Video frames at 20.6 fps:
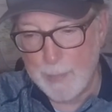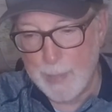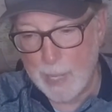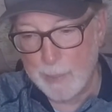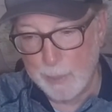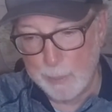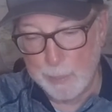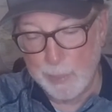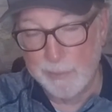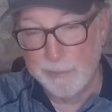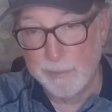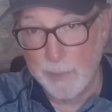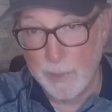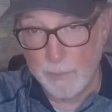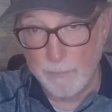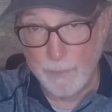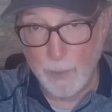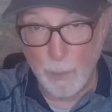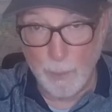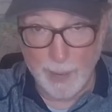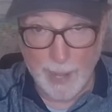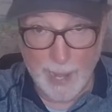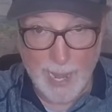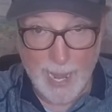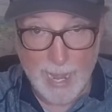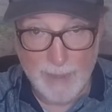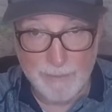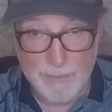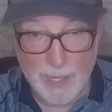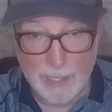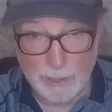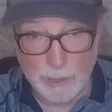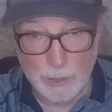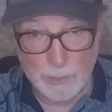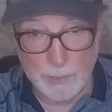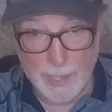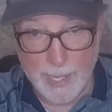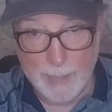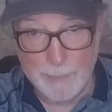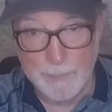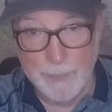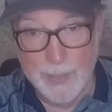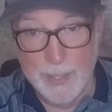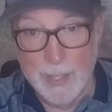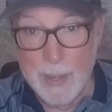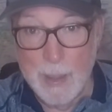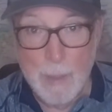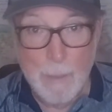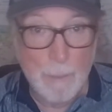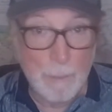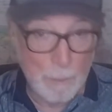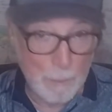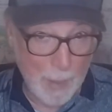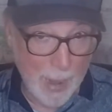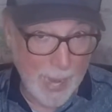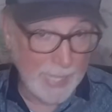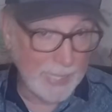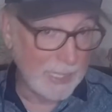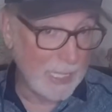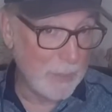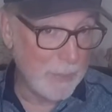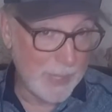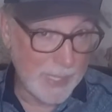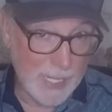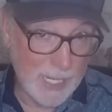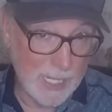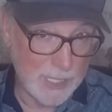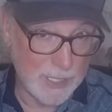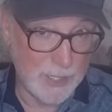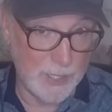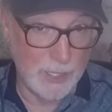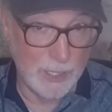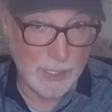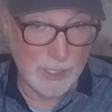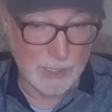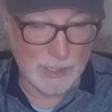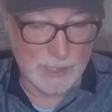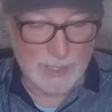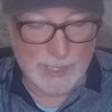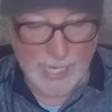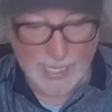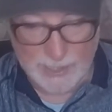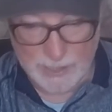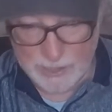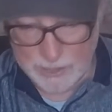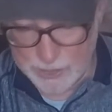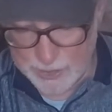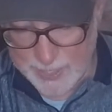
I would prefer throwing a half ounce trap, mainly because of the hook sizes.